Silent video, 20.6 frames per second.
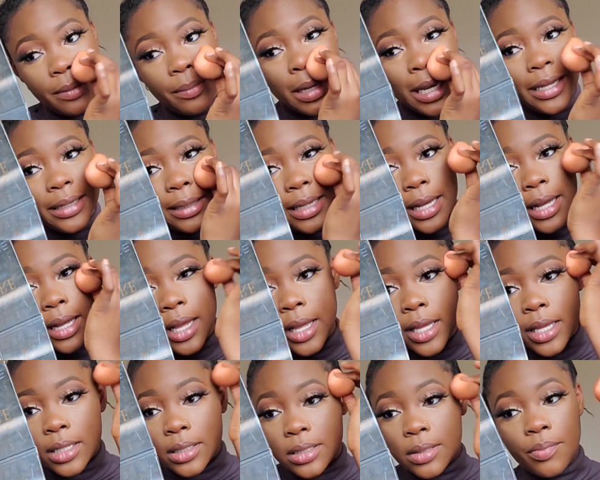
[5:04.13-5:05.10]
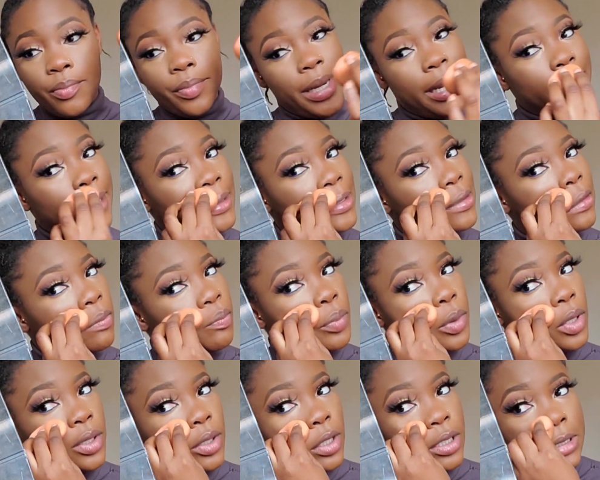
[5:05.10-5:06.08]
blender to blend the
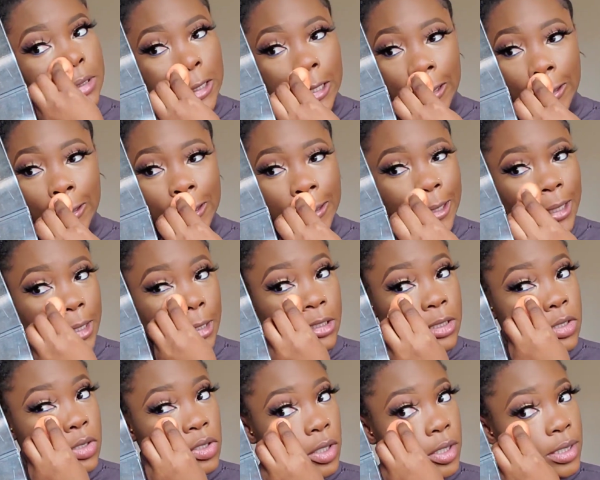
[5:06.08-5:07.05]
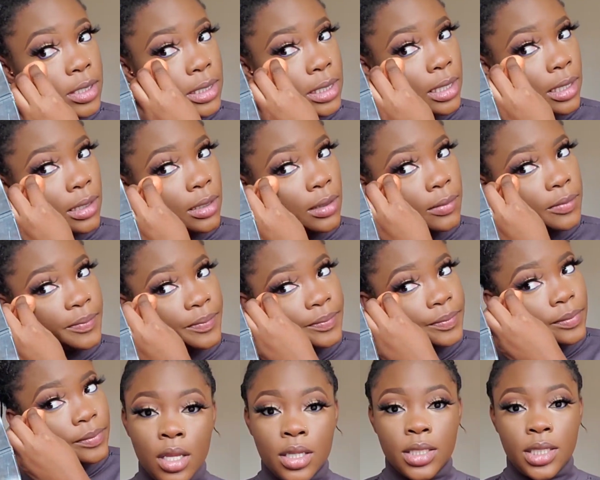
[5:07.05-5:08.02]
product into your skin.
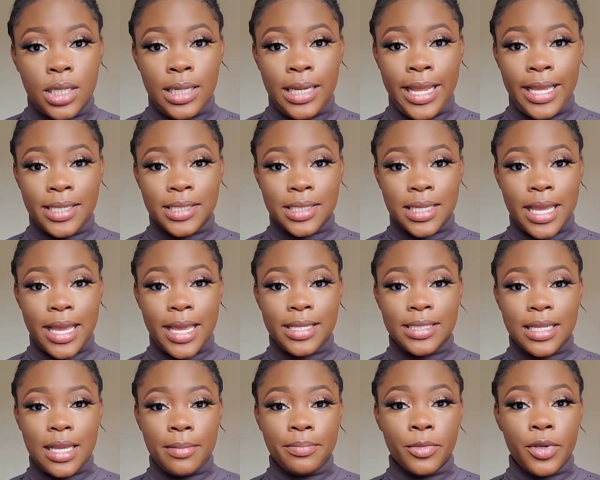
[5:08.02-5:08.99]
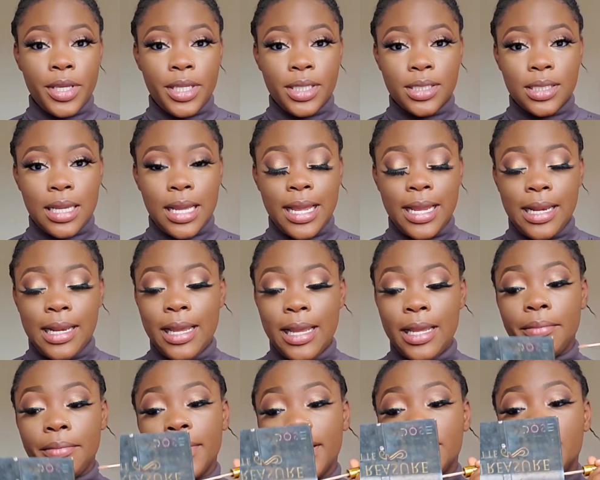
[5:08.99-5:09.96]
So next, guys, I'm going to highlight my